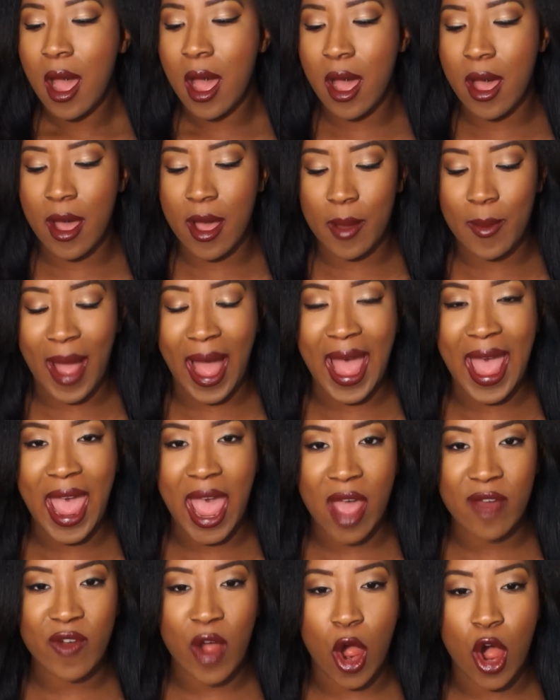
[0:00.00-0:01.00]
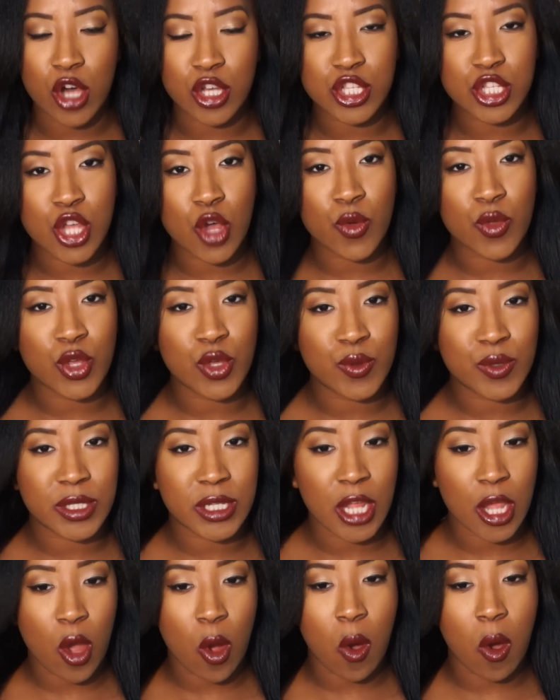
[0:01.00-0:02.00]
I have also
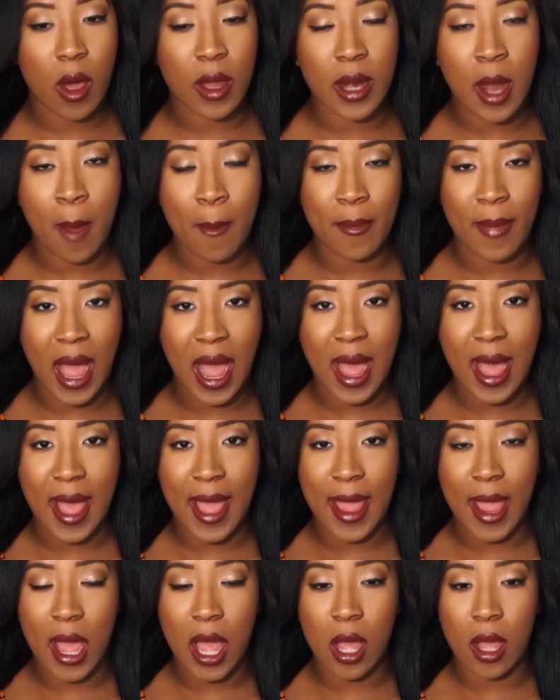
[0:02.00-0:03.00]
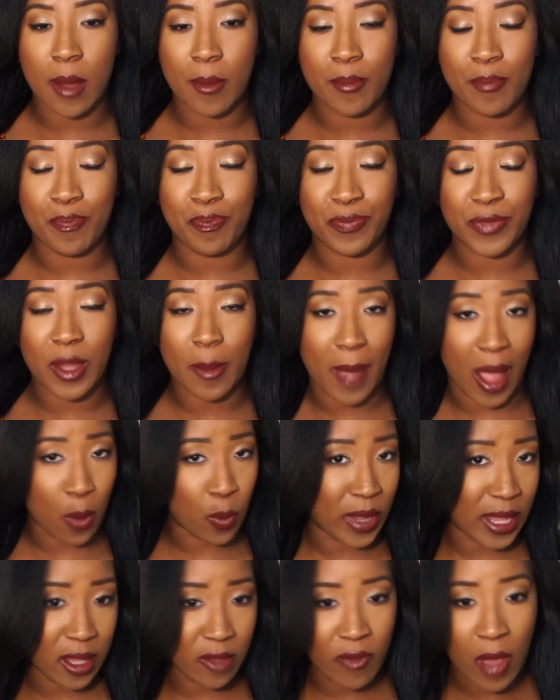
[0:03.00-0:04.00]
used it on my
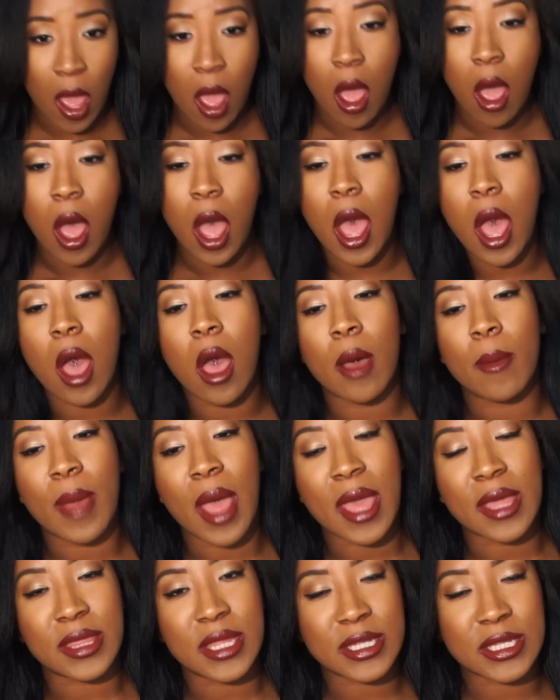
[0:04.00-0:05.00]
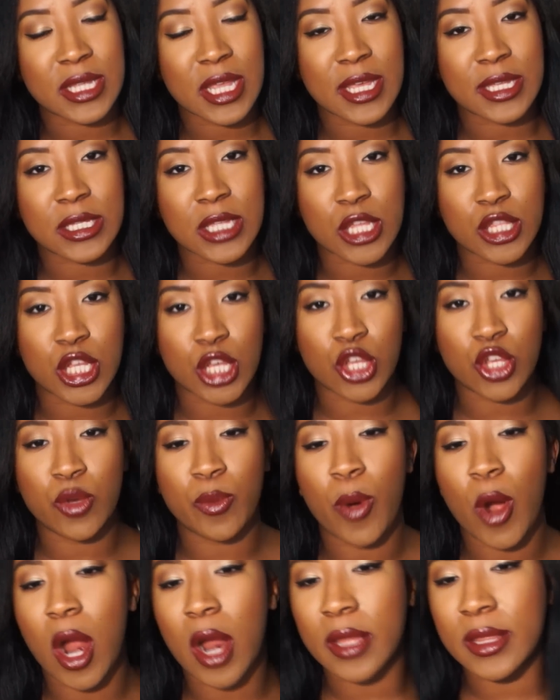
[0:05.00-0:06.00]
my weave, and this is the
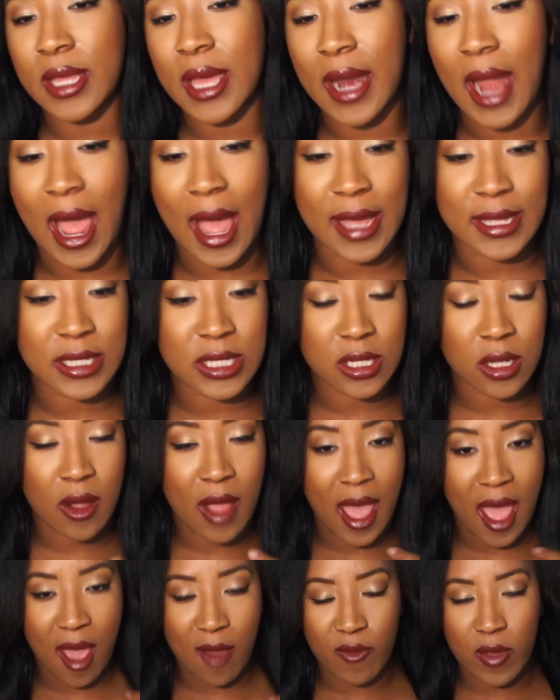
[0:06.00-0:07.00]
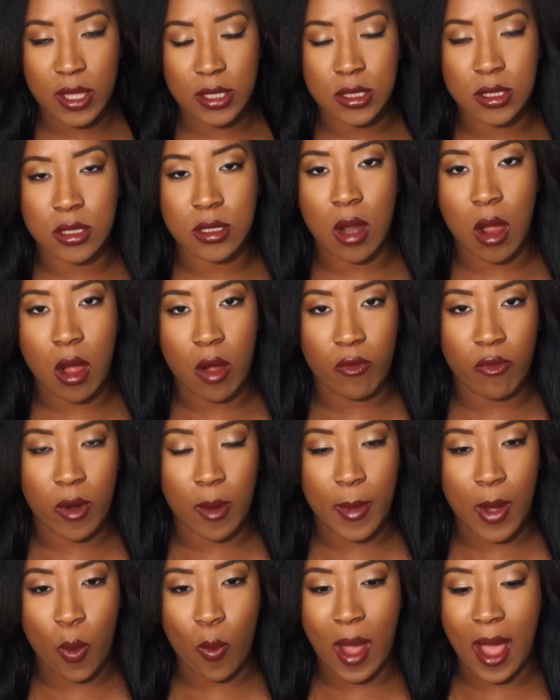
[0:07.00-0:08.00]
U part that I still have installed
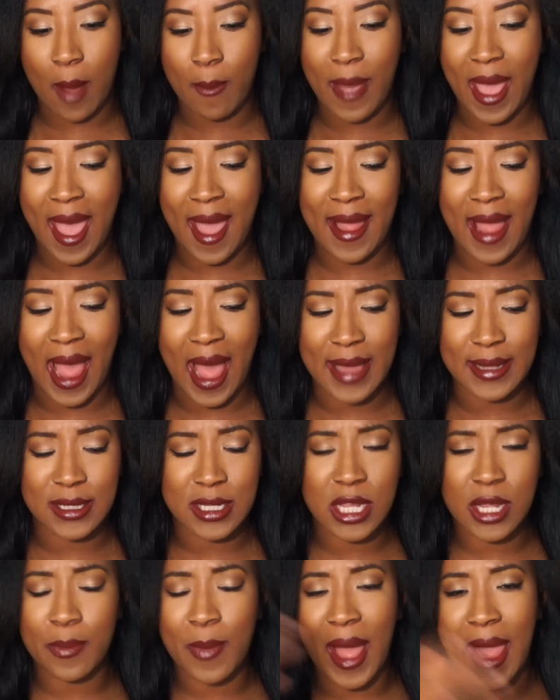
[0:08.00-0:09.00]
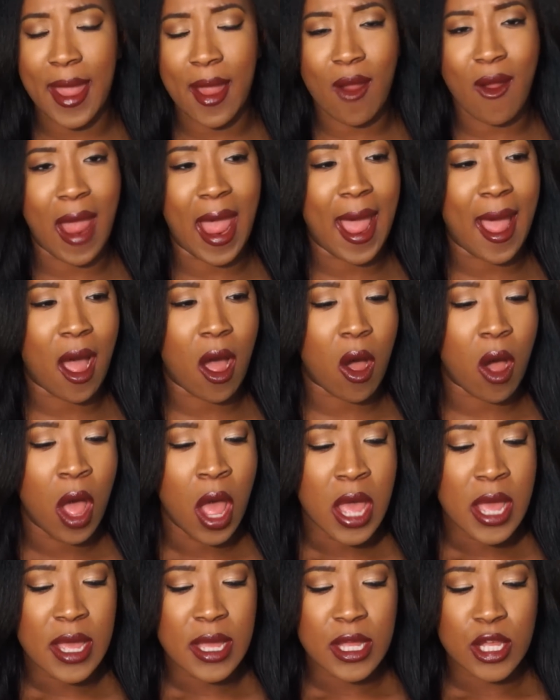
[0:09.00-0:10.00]
from a while back. I took my hair
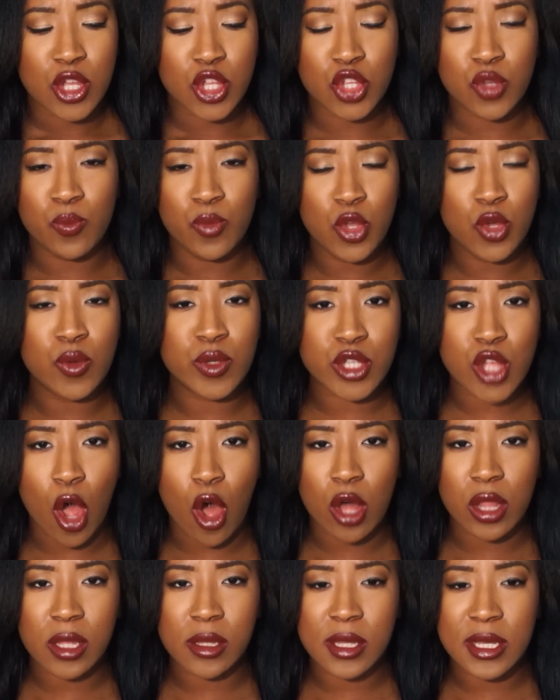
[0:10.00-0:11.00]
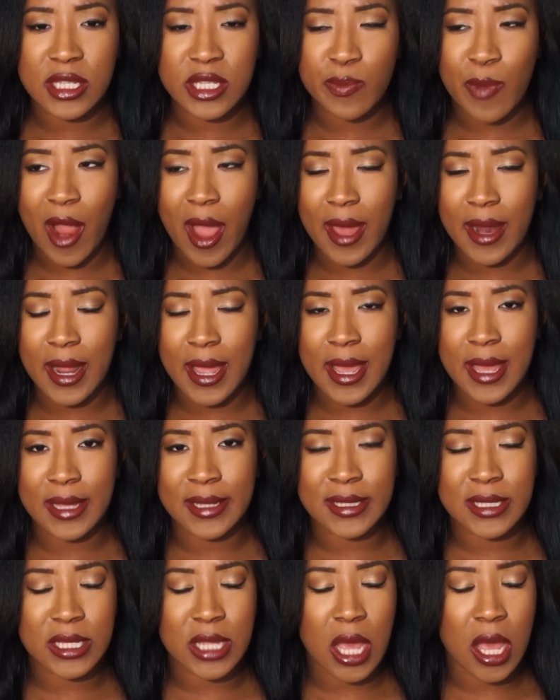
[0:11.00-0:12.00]
out, used all of these
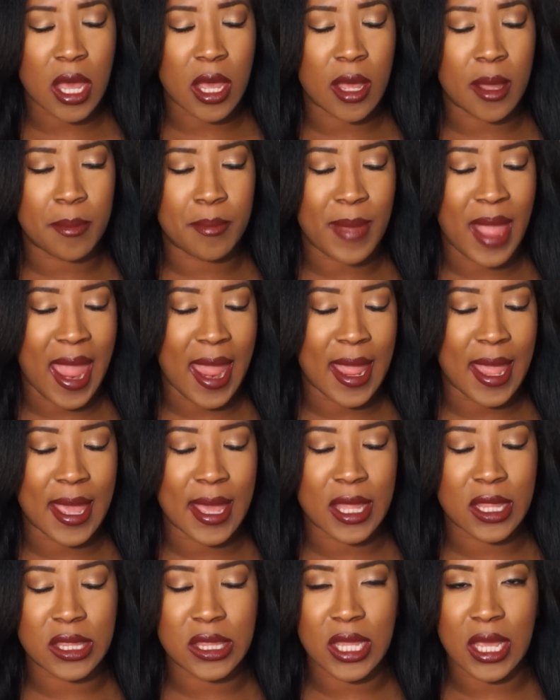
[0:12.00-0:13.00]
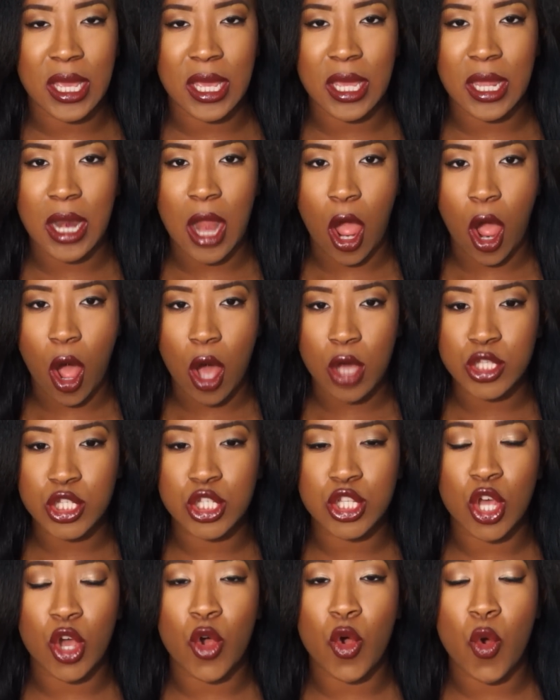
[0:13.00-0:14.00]
products, and then
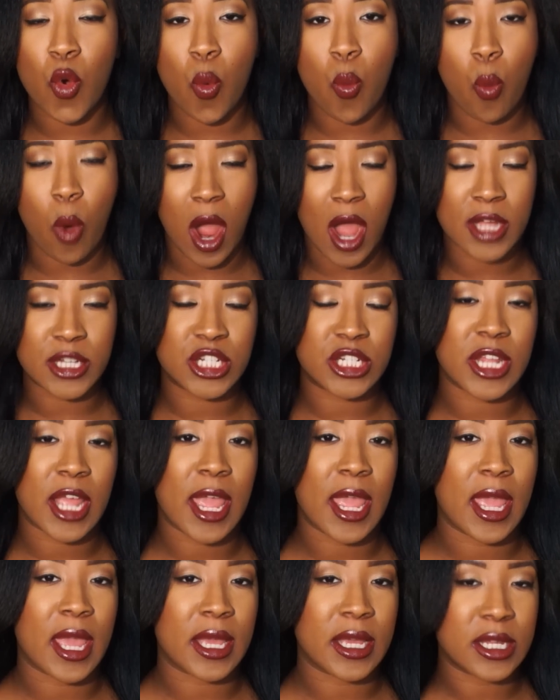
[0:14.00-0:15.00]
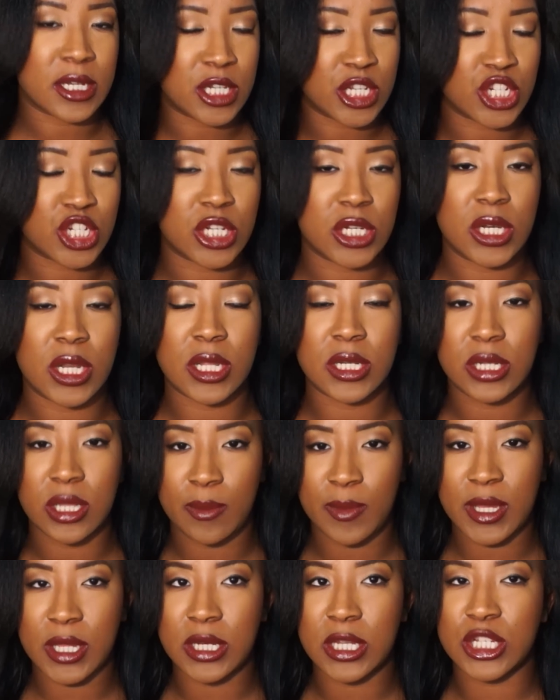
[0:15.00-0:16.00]
also washed and conditioned and
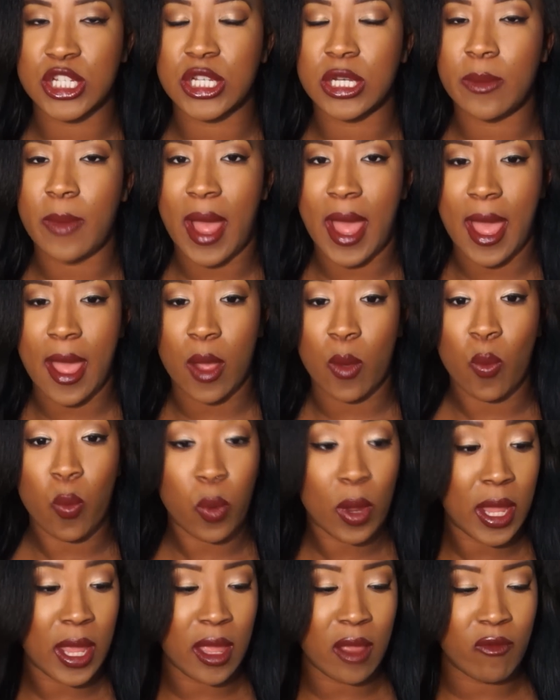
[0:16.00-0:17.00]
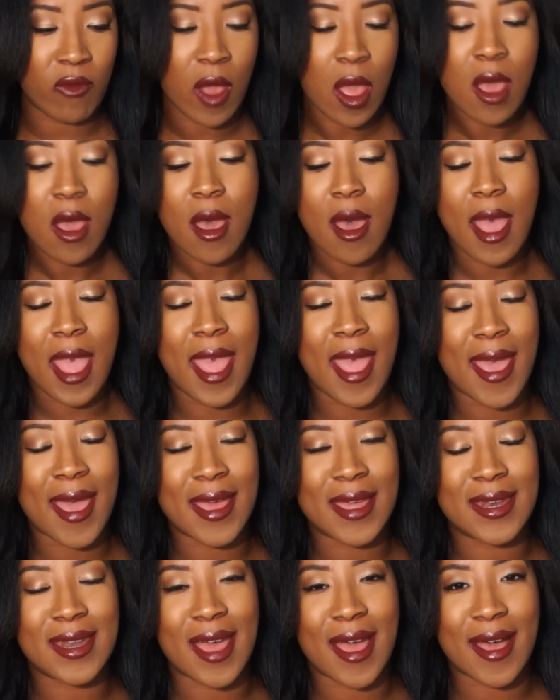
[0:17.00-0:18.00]
deep conditioned my weave
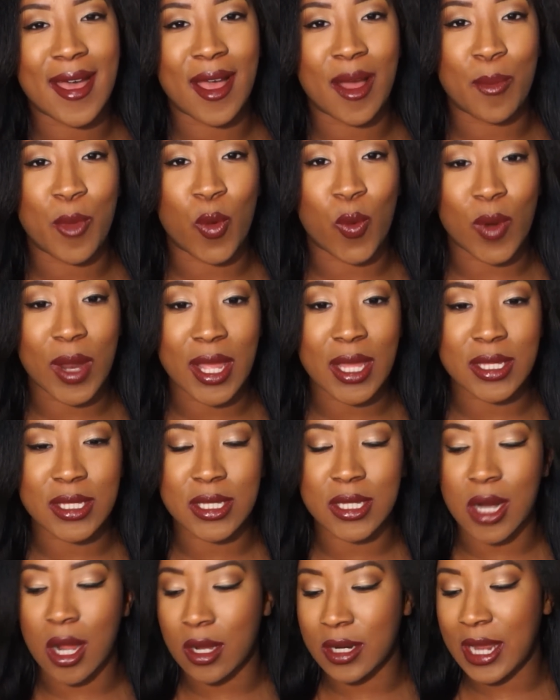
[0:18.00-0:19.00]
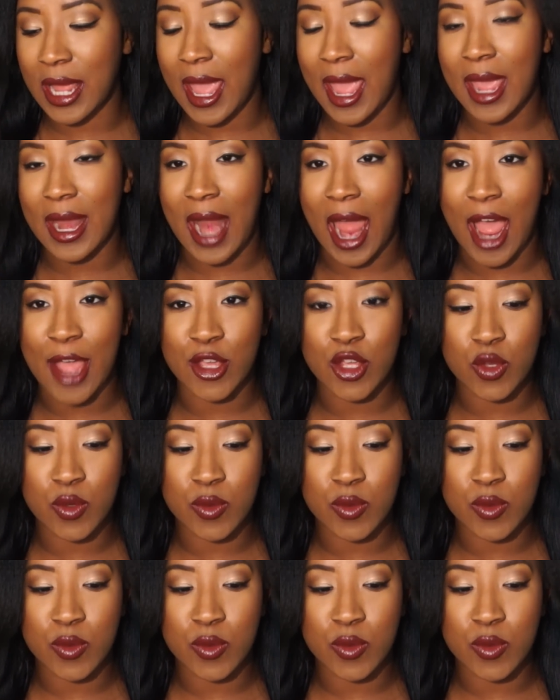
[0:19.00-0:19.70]
and reinstalled it. And I